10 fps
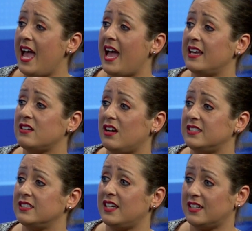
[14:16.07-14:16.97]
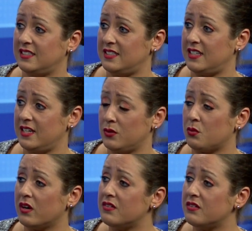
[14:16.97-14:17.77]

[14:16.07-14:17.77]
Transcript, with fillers: and causing toxicity in the work